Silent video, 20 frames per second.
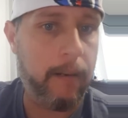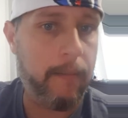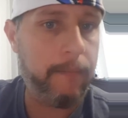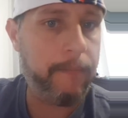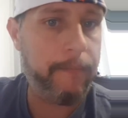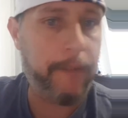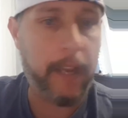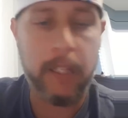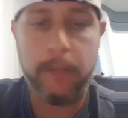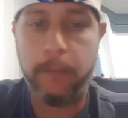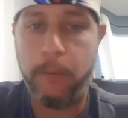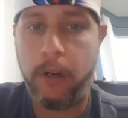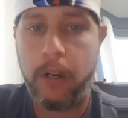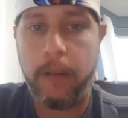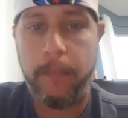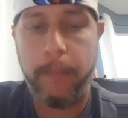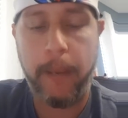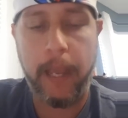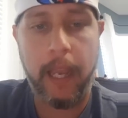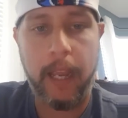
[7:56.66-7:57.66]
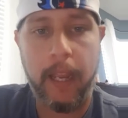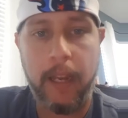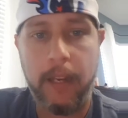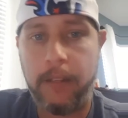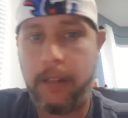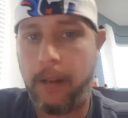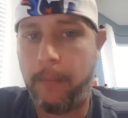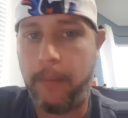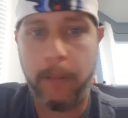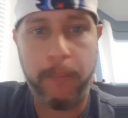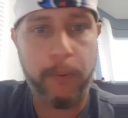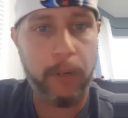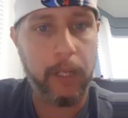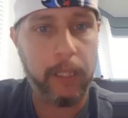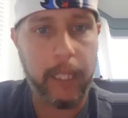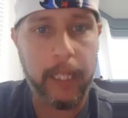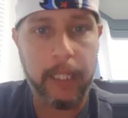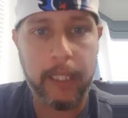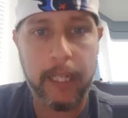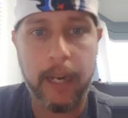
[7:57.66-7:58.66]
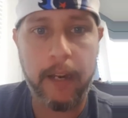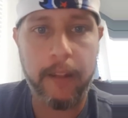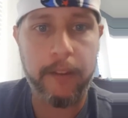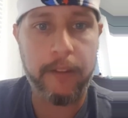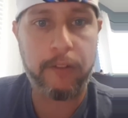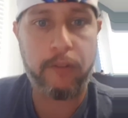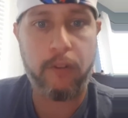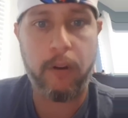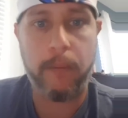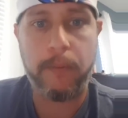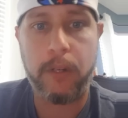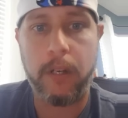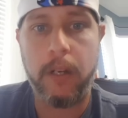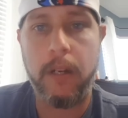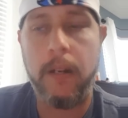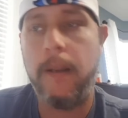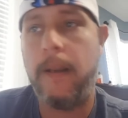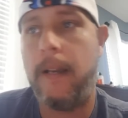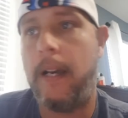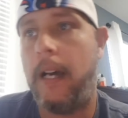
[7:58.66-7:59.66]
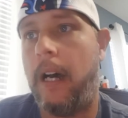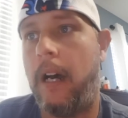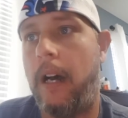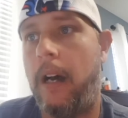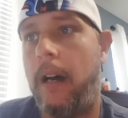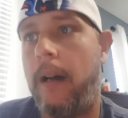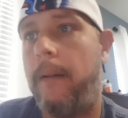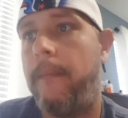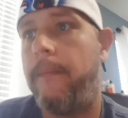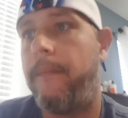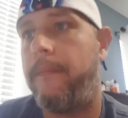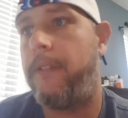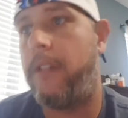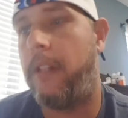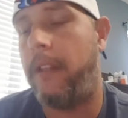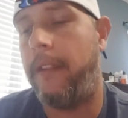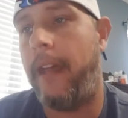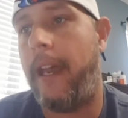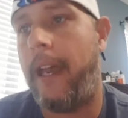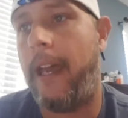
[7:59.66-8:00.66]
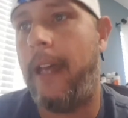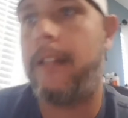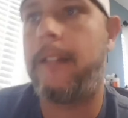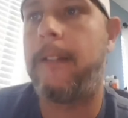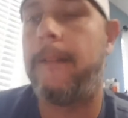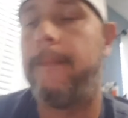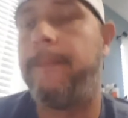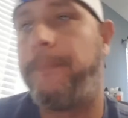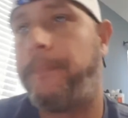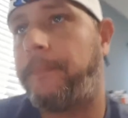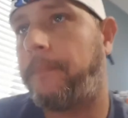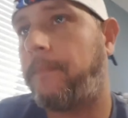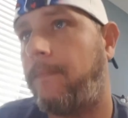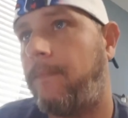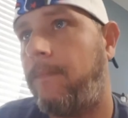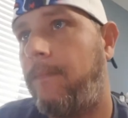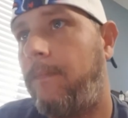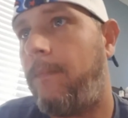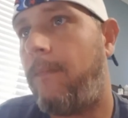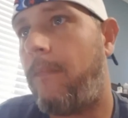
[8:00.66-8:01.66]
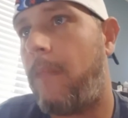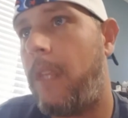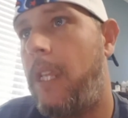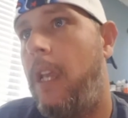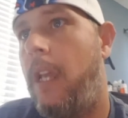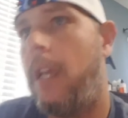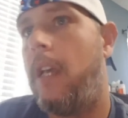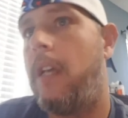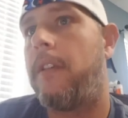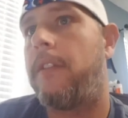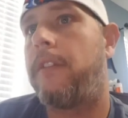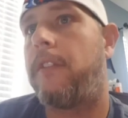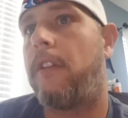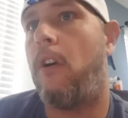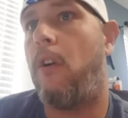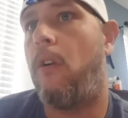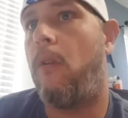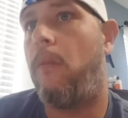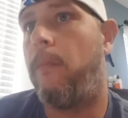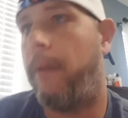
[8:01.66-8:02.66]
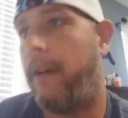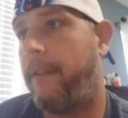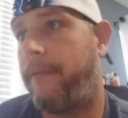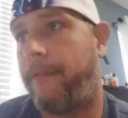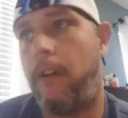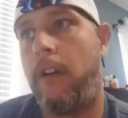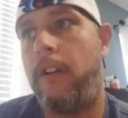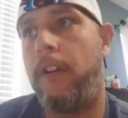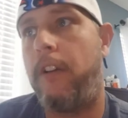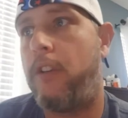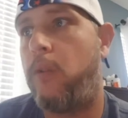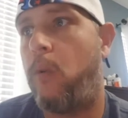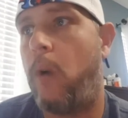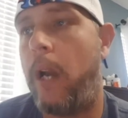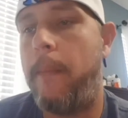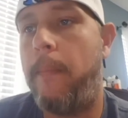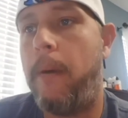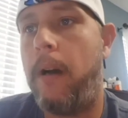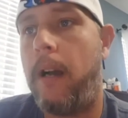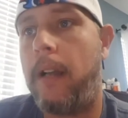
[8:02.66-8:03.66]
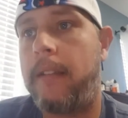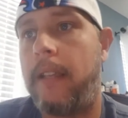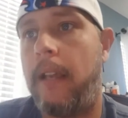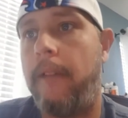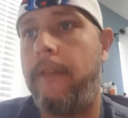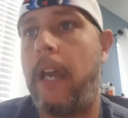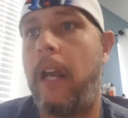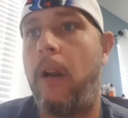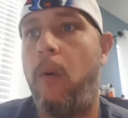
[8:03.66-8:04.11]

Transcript: Facebook page. I'm gonna put a link down in the description to that. So, but for under $20, I've got a